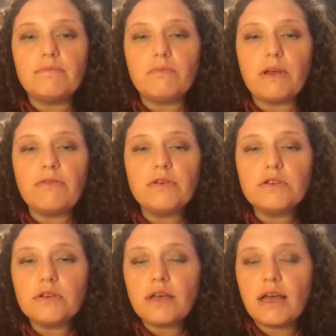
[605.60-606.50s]
If you're
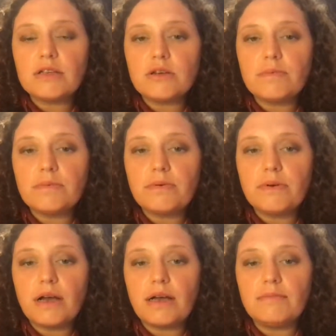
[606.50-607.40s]
doing a HAZOP
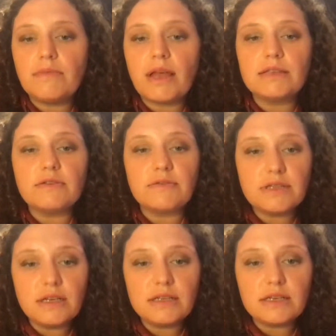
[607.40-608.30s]
as a
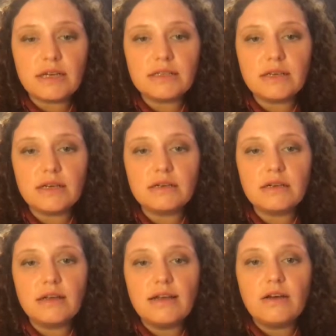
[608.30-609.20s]
facilitator,
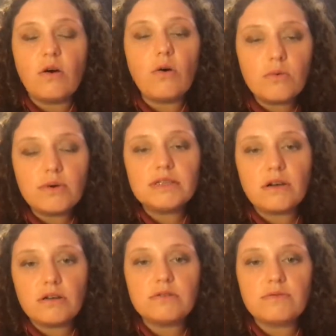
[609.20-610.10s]
always
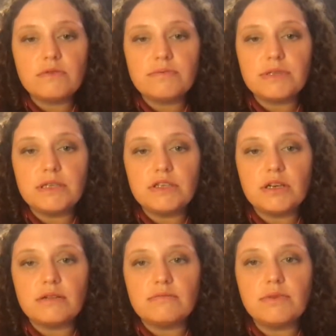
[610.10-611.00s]
ask for the
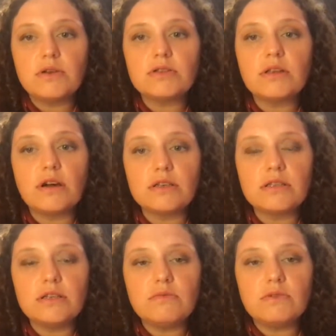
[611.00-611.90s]
procedure, because the last
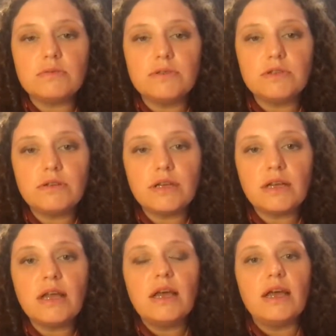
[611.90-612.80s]
thing you want to be
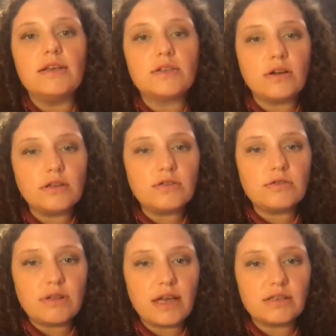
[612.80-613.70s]
doing is going
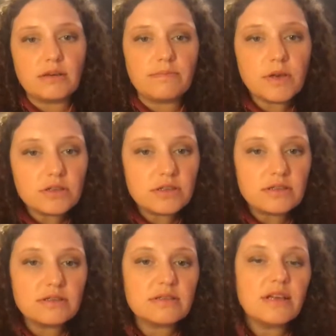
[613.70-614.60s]
through the HAZOP
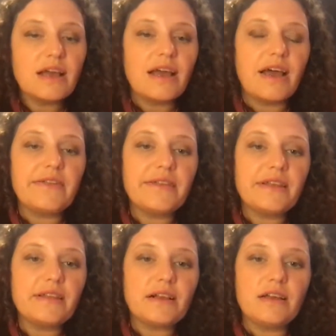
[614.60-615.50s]
motions, and
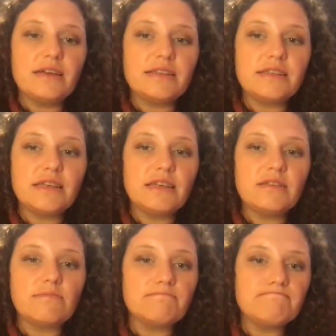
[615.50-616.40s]
then the client
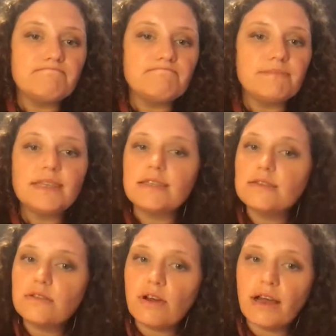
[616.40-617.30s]
says, this
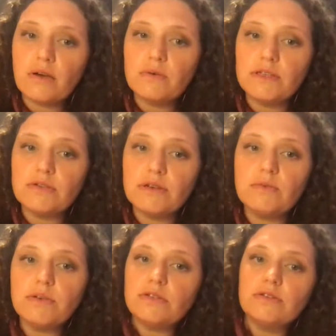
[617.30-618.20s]
is not how we do
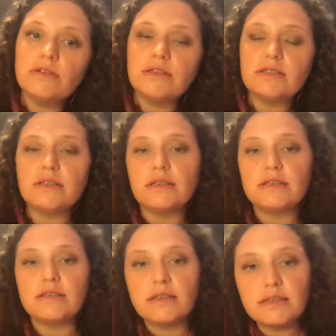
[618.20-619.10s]
it, we do this and
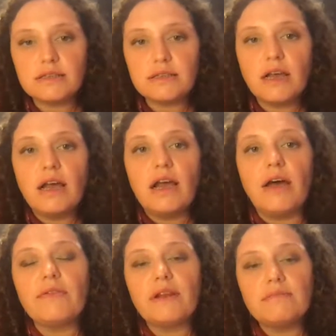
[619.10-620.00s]
this and this,
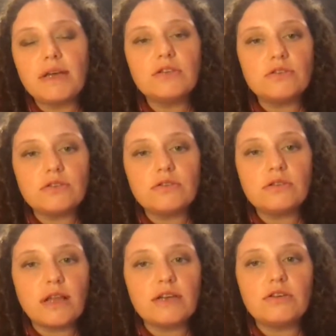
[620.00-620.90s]
and then it makes it
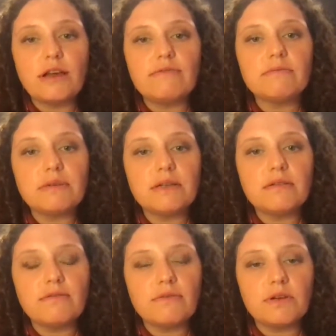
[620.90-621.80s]
look like you haven't
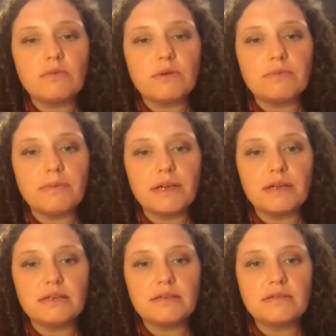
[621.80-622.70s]
been very well
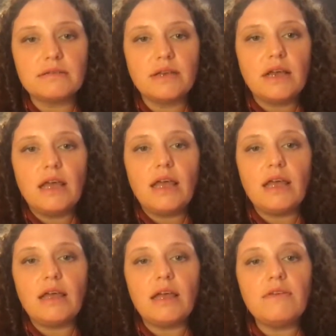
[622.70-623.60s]
prepared.
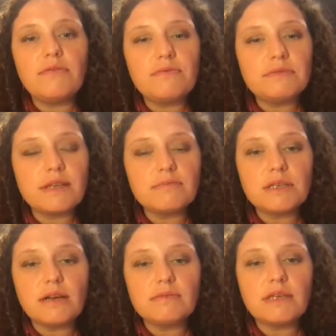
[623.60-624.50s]
If
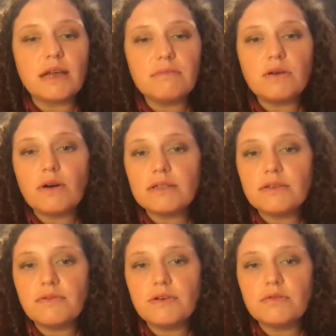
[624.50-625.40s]
sometimes it can be quite
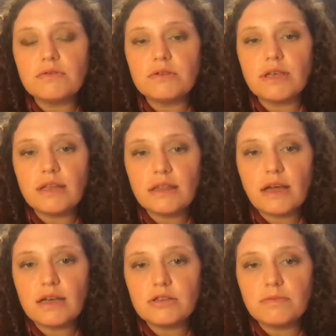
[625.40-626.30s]
difficult to get the
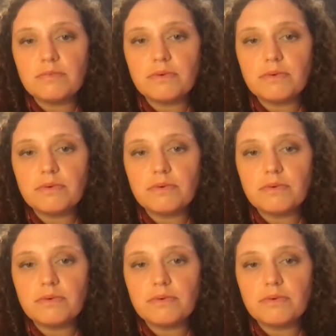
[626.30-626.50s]
HAZOP